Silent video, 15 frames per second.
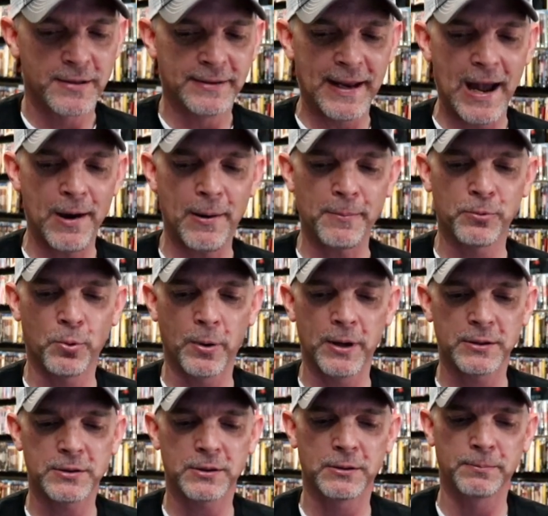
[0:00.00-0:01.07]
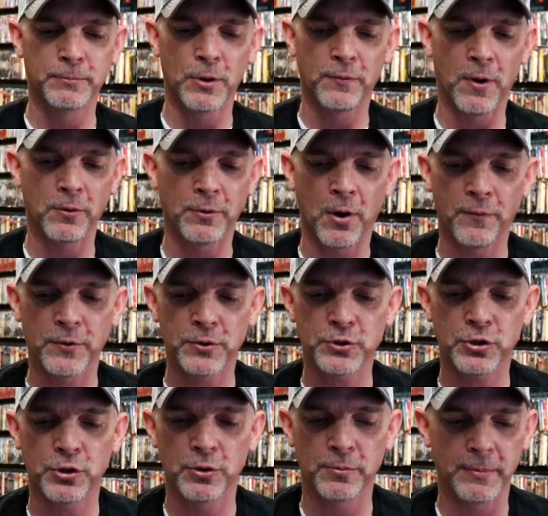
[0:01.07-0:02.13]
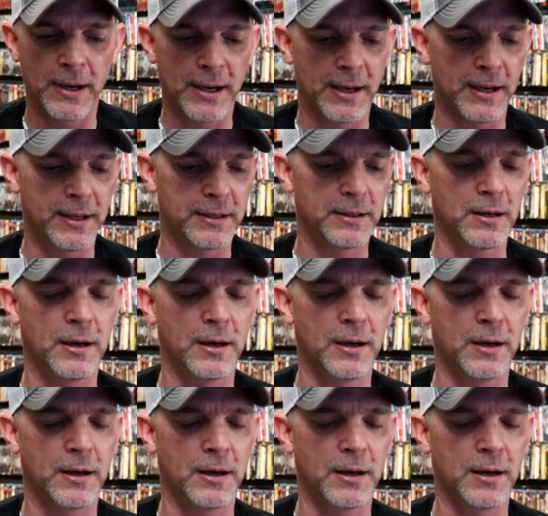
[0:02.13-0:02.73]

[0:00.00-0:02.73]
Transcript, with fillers: Now I'm going to move on over to my